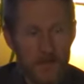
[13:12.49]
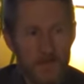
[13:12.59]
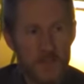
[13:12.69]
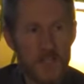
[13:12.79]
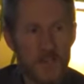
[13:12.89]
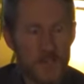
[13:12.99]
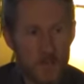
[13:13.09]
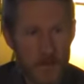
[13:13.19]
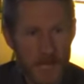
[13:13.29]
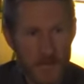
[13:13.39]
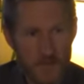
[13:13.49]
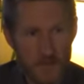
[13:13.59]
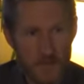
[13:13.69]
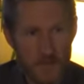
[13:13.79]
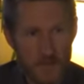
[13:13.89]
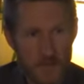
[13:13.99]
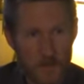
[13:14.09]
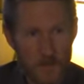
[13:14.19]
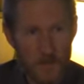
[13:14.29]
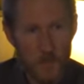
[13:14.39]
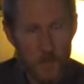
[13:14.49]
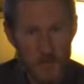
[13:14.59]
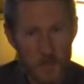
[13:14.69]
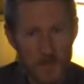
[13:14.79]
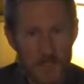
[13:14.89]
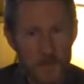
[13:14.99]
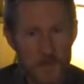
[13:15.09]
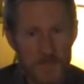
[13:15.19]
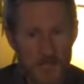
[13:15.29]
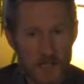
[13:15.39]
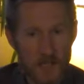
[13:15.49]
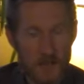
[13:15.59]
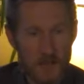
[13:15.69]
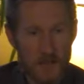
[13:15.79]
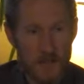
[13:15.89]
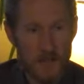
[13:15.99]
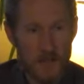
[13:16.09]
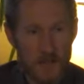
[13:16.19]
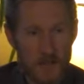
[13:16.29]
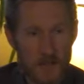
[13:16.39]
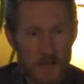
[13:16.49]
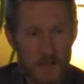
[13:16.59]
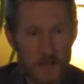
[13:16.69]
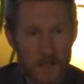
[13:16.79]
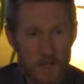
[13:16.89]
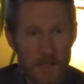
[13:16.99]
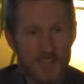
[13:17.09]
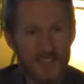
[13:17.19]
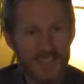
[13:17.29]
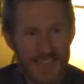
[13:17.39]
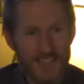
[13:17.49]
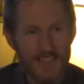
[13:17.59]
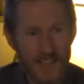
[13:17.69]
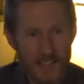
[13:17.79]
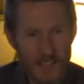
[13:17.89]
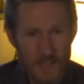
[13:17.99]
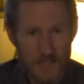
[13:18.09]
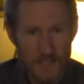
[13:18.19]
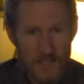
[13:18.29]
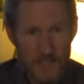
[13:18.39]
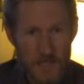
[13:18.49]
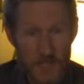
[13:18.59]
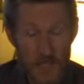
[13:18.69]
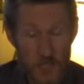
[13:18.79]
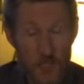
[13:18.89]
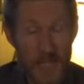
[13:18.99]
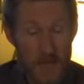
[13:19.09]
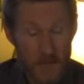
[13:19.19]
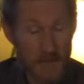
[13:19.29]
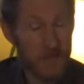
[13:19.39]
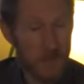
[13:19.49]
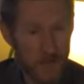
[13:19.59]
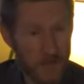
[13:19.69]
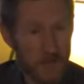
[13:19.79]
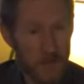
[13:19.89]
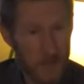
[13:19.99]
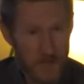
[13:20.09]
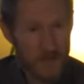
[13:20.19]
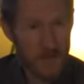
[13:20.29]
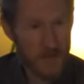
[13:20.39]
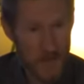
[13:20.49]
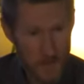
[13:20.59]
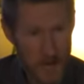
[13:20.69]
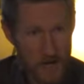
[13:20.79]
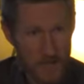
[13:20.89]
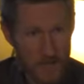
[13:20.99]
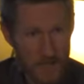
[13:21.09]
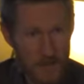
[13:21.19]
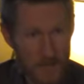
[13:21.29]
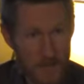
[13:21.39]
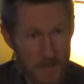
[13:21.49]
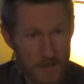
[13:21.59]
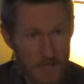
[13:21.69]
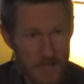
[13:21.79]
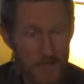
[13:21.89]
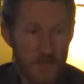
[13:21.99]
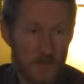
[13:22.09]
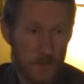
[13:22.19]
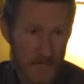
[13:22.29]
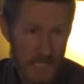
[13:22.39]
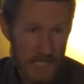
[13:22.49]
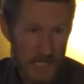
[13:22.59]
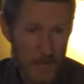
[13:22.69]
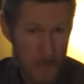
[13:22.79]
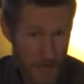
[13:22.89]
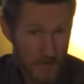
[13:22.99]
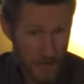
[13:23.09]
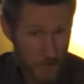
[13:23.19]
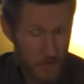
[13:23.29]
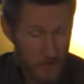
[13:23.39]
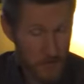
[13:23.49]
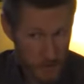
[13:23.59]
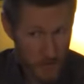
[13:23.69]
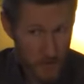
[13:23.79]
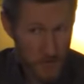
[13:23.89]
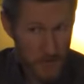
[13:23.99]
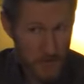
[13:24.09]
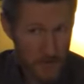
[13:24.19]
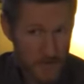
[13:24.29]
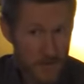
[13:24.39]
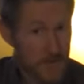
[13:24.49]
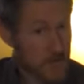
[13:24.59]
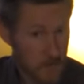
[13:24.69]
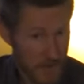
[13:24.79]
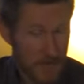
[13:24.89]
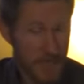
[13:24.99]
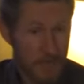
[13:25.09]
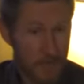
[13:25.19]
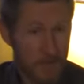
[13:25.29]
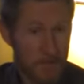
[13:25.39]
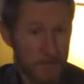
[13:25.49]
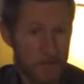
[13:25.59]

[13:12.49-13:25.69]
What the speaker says: Every year that passes where you're playing pretend makes it less likely that you'll ever confess and repent of your hypocrisy, thus making it impossible for you to be saved.